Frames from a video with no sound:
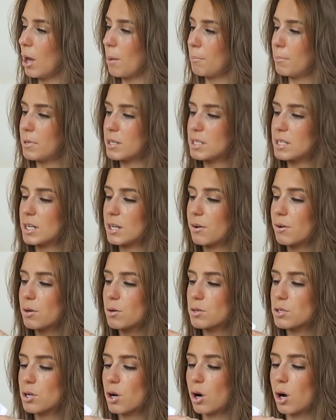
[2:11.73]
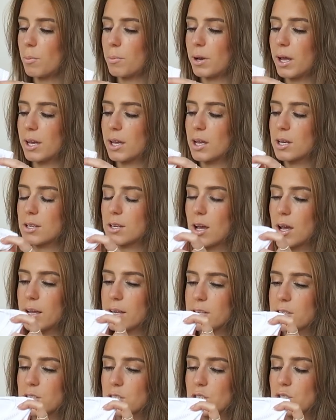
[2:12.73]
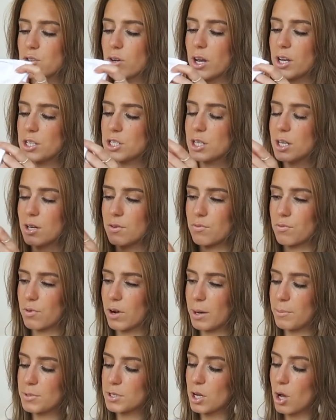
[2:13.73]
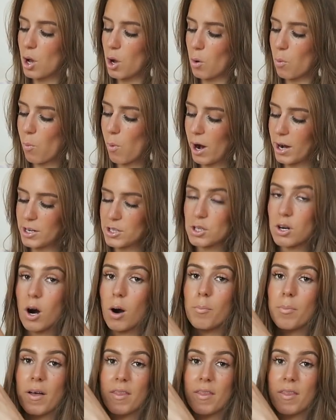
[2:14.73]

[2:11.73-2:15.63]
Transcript: material top, like a nice stretchy ribbed white top.